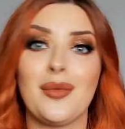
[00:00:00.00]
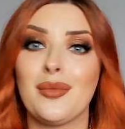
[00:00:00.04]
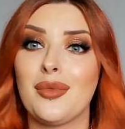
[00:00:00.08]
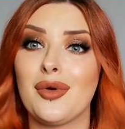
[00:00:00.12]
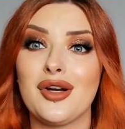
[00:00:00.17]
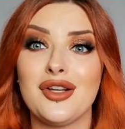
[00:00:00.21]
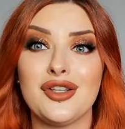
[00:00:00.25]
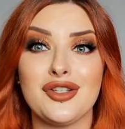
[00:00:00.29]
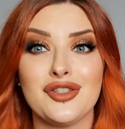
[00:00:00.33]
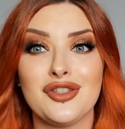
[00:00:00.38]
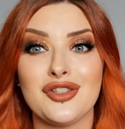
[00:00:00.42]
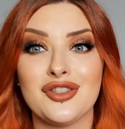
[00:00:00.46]

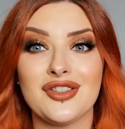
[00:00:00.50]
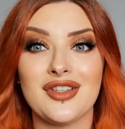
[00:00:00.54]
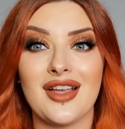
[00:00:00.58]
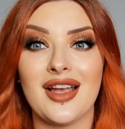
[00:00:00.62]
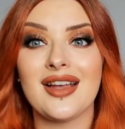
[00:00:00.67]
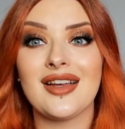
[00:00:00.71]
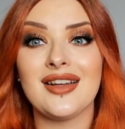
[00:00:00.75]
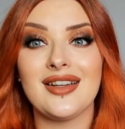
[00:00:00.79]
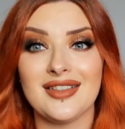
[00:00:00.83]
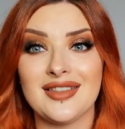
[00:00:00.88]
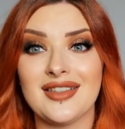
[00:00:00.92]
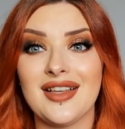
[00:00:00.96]
But it's just
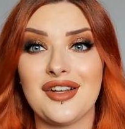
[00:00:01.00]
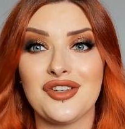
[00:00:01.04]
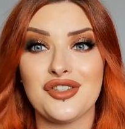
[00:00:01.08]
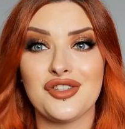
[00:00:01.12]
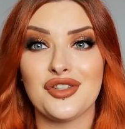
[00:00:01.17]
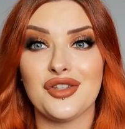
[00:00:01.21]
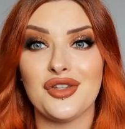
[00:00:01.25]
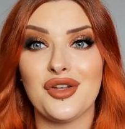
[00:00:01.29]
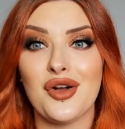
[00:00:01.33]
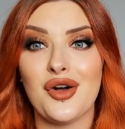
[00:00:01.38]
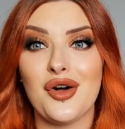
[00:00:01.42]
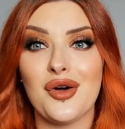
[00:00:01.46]
like an
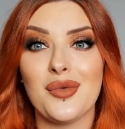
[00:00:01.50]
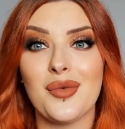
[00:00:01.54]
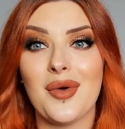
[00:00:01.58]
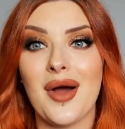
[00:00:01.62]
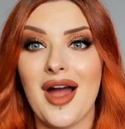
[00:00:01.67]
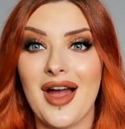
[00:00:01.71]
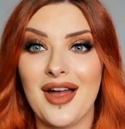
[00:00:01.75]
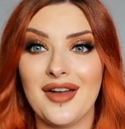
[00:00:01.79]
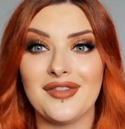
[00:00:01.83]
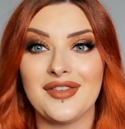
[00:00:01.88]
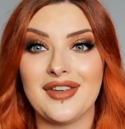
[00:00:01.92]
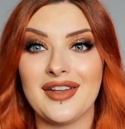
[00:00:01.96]
essential haul
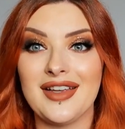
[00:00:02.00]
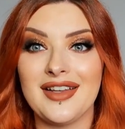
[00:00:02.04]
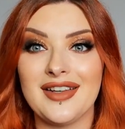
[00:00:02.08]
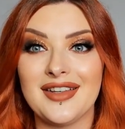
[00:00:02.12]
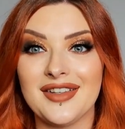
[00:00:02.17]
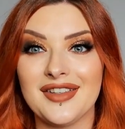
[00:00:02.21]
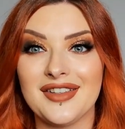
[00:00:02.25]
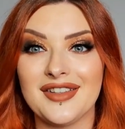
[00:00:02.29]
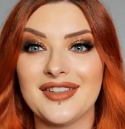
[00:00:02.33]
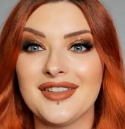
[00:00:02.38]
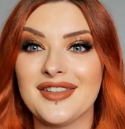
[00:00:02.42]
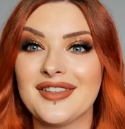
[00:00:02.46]
what I've
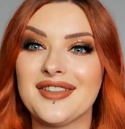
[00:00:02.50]
needed.